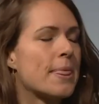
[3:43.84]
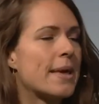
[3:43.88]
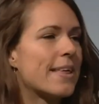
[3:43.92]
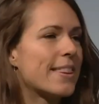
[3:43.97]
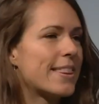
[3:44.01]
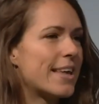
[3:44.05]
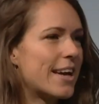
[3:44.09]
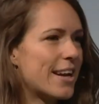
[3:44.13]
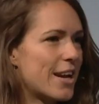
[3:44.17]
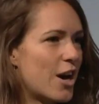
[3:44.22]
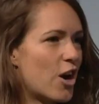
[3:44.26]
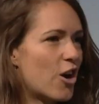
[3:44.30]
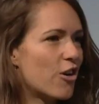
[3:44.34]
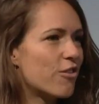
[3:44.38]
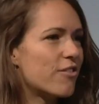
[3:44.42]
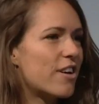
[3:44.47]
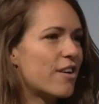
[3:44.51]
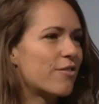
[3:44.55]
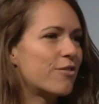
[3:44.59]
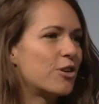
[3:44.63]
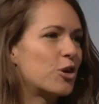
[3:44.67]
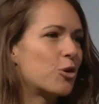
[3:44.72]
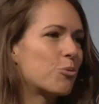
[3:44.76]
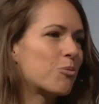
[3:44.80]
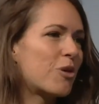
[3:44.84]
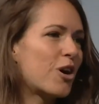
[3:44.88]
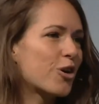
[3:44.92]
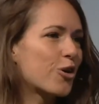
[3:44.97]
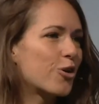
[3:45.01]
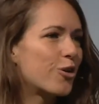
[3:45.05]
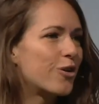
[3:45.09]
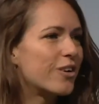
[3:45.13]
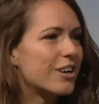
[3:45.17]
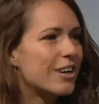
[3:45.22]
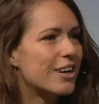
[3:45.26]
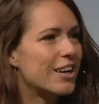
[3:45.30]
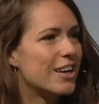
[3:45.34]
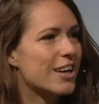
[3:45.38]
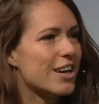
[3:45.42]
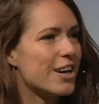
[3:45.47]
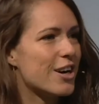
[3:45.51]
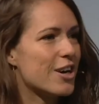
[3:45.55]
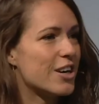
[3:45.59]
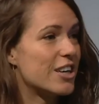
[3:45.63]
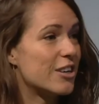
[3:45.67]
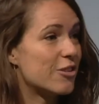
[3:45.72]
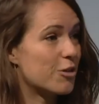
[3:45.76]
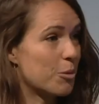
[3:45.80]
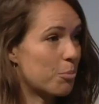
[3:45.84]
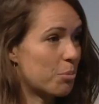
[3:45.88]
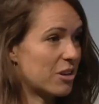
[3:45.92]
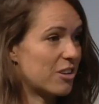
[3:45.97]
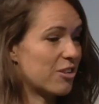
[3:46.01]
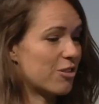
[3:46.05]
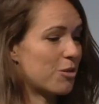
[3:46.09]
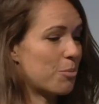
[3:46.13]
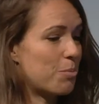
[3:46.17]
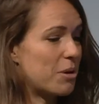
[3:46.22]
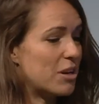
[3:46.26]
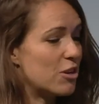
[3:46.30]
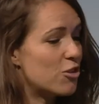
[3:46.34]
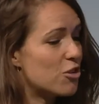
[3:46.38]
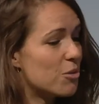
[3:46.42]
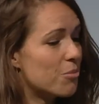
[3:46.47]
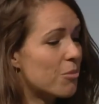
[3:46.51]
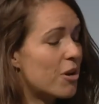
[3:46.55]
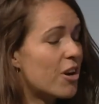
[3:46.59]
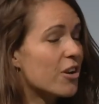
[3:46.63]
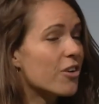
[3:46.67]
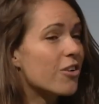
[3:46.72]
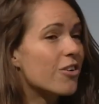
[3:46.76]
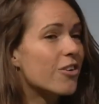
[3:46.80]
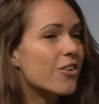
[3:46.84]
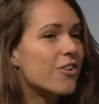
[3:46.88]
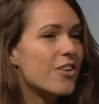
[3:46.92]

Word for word: Then our revenue model uh, is a participation model.